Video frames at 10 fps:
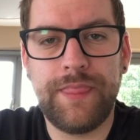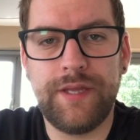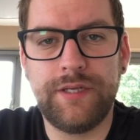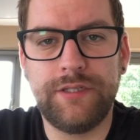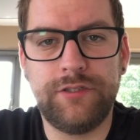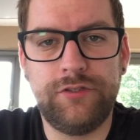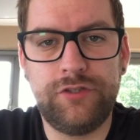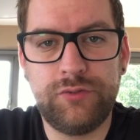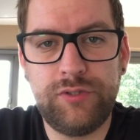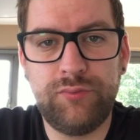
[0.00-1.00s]
The
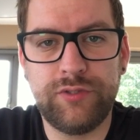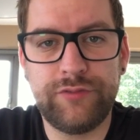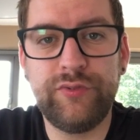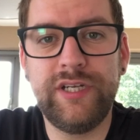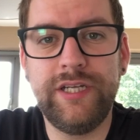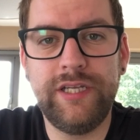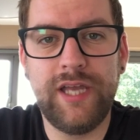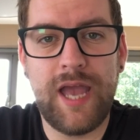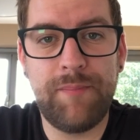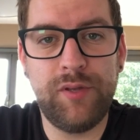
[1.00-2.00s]
jury was really
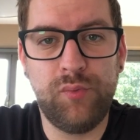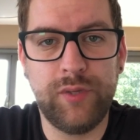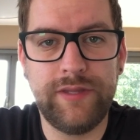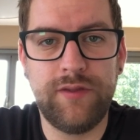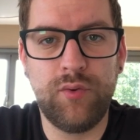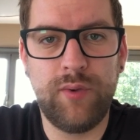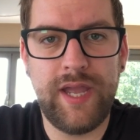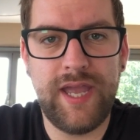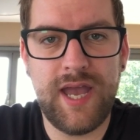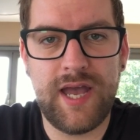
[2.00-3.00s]
happy with the
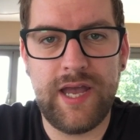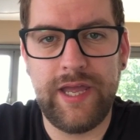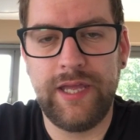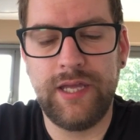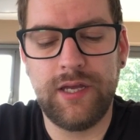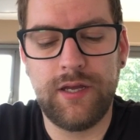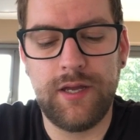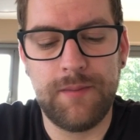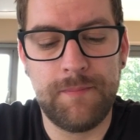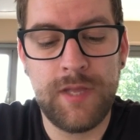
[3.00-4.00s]
way
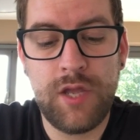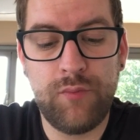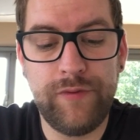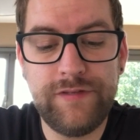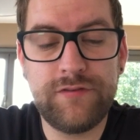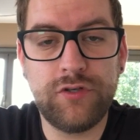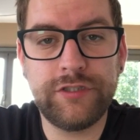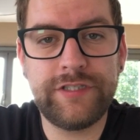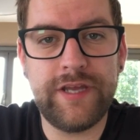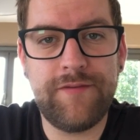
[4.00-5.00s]
I
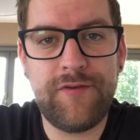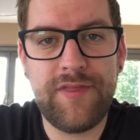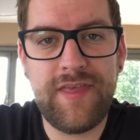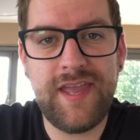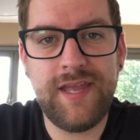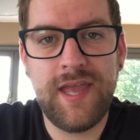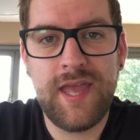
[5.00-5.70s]
researched everything.